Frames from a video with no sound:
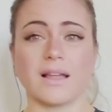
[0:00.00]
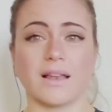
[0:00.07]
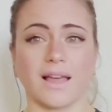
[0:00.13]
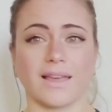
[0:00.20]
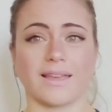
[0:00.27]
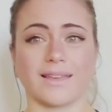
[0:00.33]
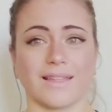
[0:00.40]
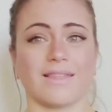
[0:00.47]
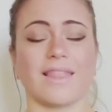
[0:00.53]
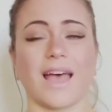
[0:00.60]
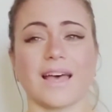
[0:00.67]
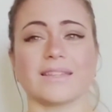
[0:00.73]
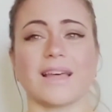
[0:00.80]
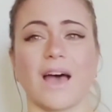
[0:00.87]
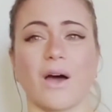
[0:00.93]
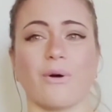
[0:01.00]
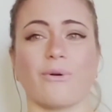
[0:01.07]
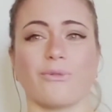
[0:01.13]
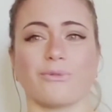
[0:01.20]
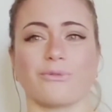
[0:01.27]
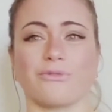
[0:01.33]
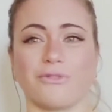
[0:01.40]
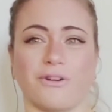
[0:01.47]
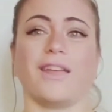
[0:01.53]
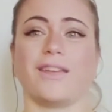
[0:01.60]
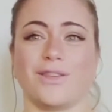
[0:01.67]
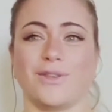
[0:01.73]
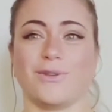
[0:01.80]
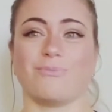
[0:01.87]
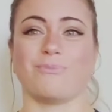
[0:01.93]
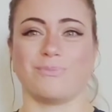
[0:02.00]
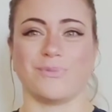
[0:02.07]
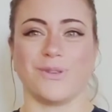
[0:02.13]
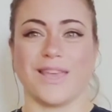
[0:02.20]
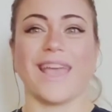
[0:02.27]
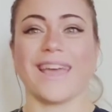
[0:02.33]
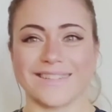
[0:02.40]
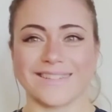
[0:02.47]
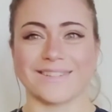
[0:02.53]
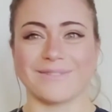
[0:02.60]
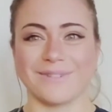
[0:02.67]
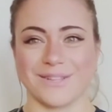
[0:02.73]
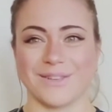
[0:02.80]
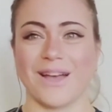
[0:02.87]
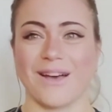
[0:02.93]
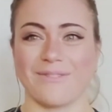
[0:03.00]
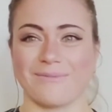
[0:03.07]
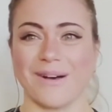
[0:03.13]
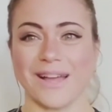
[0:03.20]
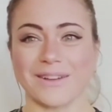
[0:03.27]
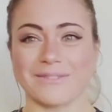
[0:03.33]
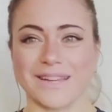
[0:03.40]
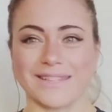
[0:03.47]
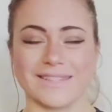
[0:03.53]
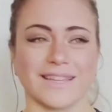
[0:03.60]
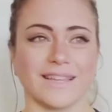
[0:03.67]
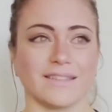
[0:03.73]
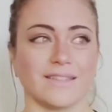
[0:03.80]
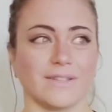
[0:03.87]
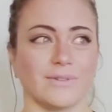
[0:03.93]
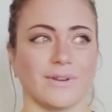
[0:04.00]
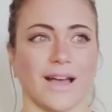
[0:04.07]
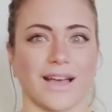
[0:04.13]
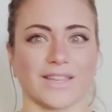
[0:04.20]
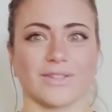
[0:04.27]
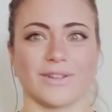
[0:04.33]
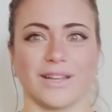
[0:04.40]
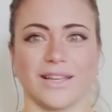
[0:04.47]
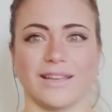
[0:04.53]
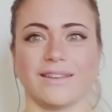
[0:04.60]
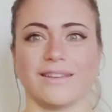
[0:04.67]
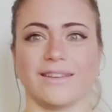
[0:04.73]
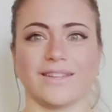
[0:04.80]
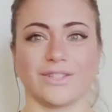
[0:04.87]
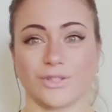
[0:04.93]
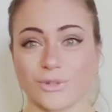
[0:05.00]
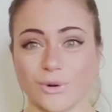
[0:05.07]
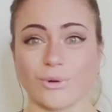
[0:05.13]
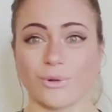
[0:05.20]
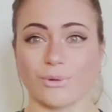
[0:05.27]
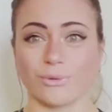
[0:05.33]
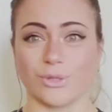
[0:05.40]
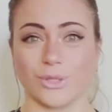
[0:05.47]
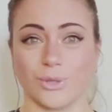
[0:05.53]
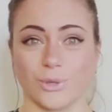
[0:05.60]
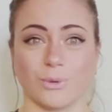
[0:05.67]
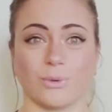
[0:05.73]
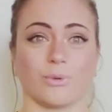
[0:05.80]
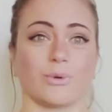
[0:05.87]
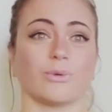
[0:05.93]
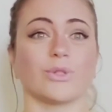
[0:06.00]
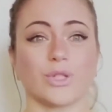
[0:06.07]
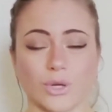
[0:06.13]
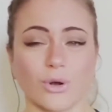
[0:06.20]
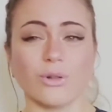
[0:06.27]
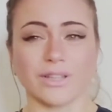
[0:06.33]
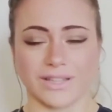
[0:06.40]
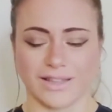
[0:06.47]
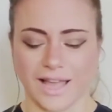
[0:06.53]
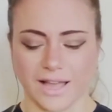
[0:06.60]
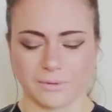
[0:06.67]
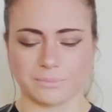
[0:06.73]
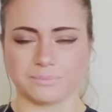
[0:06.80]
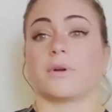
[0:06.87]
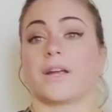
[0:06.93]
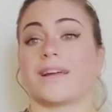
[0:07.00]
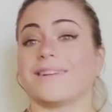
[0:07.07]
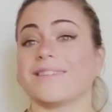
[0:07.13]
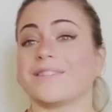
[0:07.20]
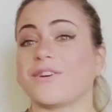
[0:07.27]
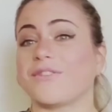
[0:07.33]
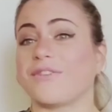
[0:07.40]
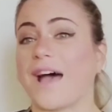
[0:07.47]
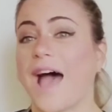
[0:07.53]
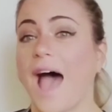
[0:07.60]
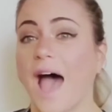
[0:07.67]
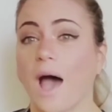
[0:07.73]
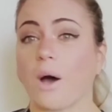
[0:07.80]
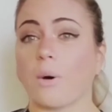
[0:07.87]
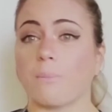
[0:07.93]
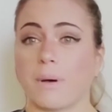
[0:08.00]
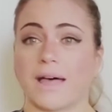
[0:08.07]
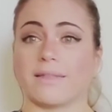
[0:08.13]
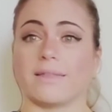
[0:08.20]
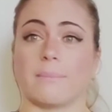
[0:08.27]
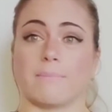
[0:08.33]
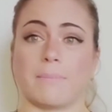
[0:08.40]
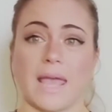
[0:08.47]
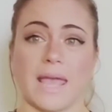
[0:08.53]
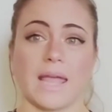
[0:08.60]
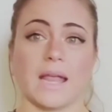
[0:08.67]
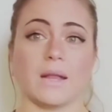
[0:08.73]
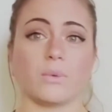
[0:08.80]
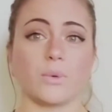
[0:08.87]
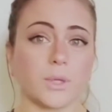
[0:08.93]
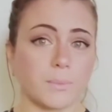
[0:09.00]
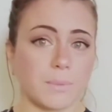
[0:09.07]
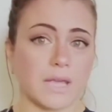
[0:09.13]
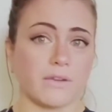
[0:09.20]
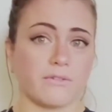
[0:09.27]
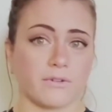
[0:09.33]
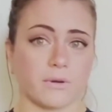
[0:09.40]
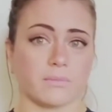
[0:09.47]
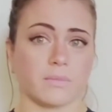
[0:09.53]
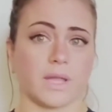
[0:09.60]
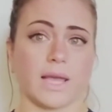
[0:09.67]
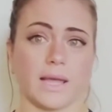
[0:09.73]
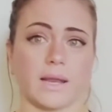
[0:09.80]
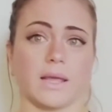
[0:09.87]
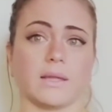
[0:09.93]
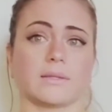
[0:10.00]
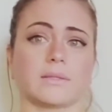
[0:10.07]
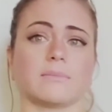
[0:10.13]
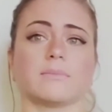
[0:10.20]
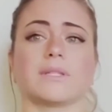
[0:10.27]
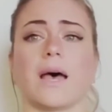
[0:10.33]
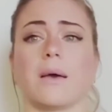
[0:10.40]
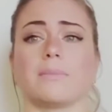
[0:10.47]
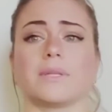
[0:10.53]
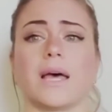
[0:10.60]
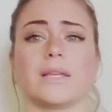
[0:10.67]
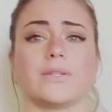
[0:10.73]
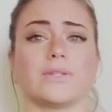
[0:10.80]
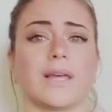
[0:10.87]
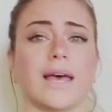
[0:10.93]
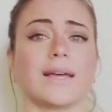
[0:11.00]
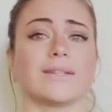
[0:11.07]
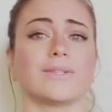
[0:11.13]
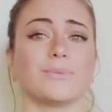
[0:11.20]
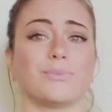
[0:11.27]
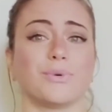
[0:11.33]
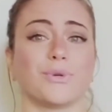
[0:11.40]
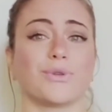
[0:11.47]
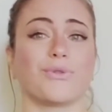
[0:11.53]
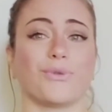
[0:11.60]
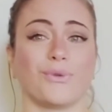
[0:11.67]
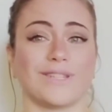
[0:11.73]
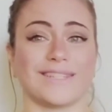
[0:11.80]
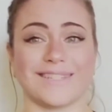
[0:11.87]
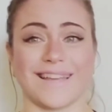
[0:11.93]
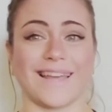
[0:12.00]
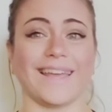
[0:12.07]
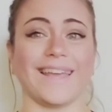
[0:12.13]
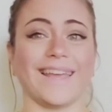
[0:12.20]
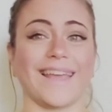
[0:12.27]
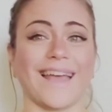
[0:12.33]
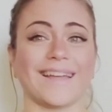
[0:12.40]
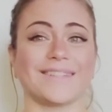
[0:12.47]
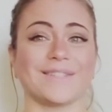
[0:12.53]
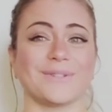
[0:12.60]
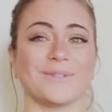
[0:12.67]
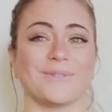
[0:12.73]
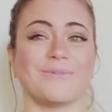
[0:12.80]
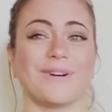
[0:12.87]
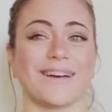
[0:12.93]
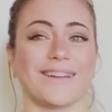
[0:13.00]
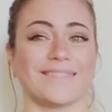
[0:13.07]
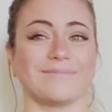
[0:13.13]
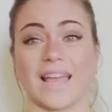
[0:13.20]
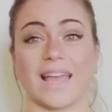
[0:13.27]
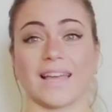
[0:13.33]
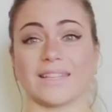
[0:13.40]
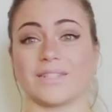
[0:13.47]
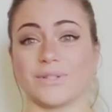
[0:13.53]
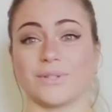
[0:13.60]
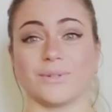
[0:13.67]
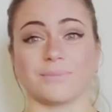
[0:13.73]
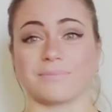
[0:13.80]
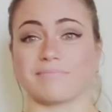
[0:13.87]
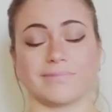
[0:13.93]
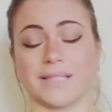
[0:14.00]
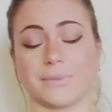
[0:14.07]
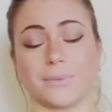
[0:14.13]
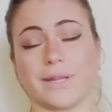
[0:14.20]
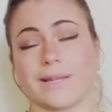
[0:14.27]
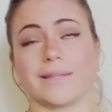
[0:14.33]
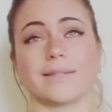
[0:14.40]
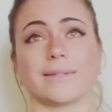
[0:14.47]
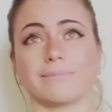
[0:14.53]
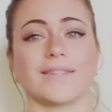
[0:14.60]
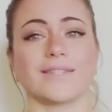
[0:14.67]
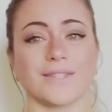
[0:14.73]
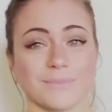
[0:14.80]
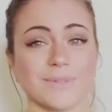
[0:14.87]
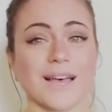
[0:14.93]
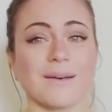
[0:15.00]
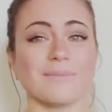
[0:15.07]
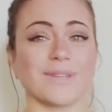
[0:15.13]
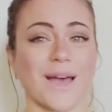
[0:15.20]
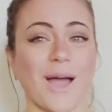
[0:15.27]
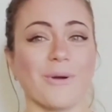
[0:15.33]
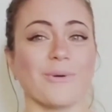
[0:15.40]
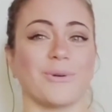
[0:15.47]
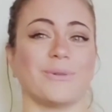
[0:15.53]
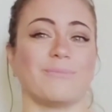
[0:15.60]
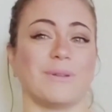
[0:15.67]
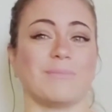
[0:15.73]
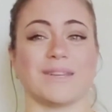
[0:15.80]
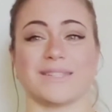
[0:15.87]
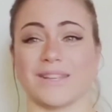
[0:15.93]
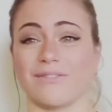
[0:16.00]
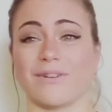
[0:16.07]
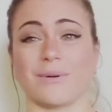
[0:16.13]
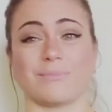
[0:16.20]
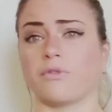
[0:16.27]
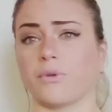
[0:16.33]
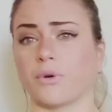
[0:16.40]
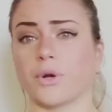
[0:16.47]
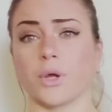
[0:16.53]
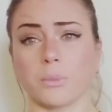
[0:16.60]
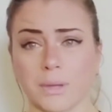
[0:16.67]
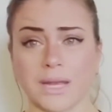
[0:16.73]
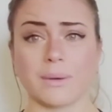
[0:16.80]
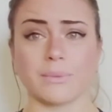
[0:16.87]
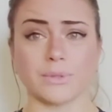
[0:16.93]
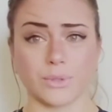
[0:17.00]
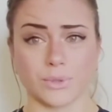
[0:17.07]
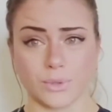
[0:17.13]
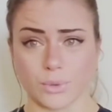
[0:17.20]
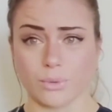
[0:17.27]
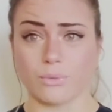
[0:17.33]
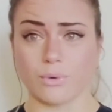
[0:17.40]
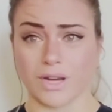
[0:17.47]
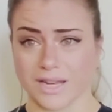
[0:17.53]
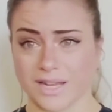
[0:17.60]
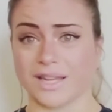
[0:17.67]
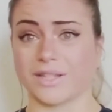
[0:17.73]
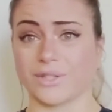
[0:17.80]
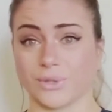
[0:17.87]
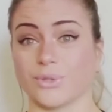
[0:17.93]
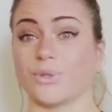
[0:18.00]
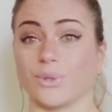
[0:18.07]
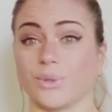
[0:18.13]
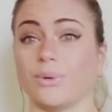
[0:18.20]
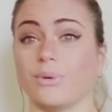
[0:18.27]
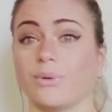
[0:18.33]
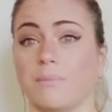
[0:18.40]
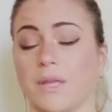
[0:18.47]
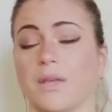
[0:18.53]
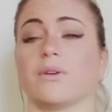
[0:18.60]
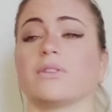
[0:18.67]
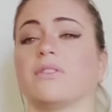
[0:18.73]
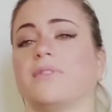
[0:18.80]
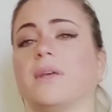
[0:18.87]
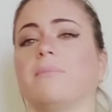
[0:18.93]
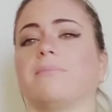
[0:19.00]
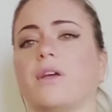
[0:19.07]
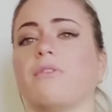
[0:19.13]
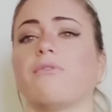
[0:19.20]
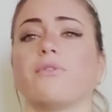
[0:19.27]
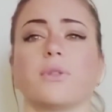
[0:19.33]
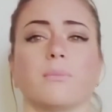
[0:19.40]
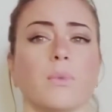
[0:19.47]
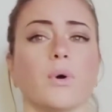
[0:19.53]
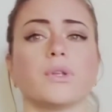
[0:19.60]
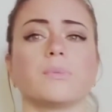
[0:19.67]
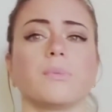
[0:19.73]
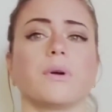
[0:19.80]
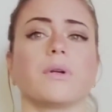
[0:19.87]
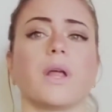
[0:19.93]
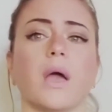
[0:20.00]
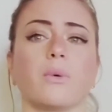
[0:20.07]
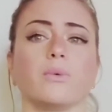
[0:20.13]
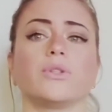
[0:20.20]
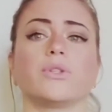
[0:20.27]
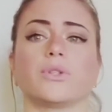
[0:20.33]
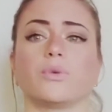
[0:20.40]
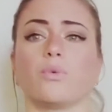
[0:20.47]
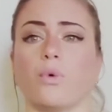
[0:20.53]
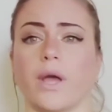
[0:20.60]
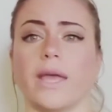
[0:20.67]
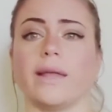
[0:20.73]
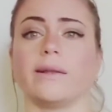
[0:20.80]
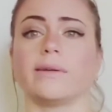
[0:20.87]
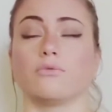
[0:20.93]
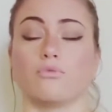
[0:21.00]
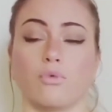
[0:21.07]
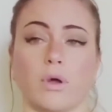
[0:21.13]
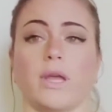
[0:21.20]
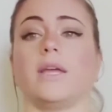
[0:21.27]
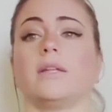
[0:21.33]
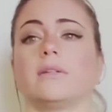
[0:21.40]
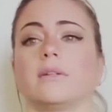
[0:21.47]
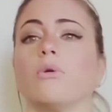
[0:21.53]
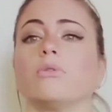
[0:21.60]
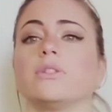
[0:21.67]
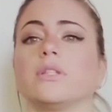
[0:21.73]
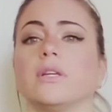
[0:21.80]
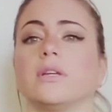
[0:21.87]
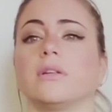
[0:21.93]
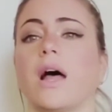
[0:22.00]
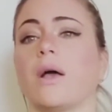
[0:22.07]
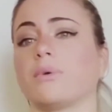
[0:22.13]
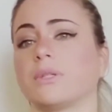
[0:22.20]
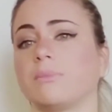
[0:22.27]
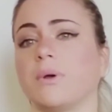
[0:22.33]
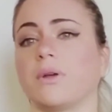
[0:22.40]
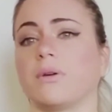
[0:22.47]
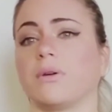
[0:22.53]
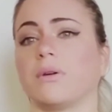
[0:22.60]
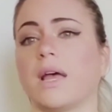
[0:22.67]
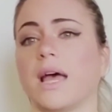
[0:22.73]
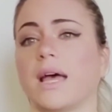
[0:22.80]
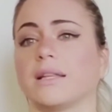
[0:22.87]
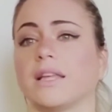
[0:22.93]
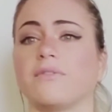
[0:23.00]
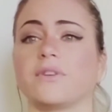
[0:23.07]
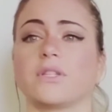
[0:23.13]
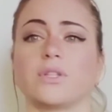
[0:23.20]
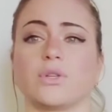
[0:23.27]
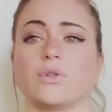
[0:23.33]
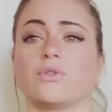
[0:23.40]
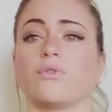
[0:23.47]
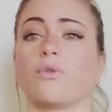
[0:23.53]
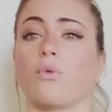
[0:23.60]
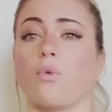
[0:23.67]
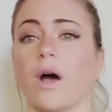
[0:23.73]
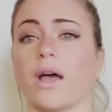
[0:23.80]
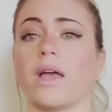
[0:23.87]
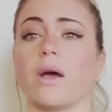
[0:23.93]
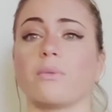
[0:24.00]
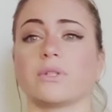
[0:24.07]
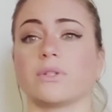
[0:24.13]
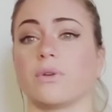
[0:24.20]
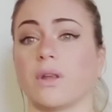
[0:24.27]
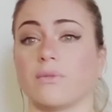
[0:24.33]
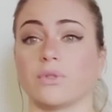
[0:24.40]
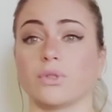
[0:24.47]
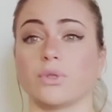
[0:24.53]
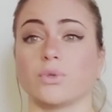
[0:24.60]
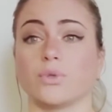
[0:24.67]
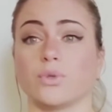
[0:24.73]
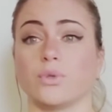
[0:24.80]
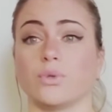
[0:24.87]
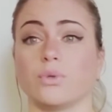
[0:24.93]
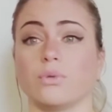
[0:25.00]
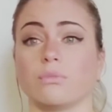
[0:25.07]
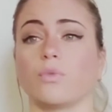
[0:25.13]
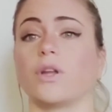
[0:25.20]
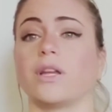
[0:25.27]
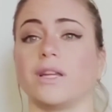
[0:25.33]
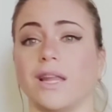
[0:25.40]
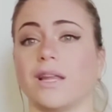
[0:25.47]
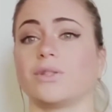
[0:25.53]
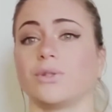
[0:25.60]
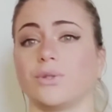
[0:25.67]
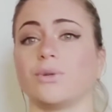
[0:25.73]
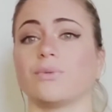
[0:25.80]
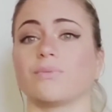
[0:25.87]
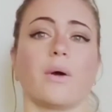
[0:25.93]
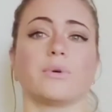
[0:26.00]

Like, that's how freak you get when you have migraines and you actually struggle to controlling that. Regardless of how bad the pain would be from the headaches, sometimes I just had to push through the day and do what I had to do. That's what it is. Sometimes I would beat myself up for not being able to do what I needed to do because of them. And for the most part, I would just wait and wait until I was better and give excuse for why I was not able to do what I needed to do.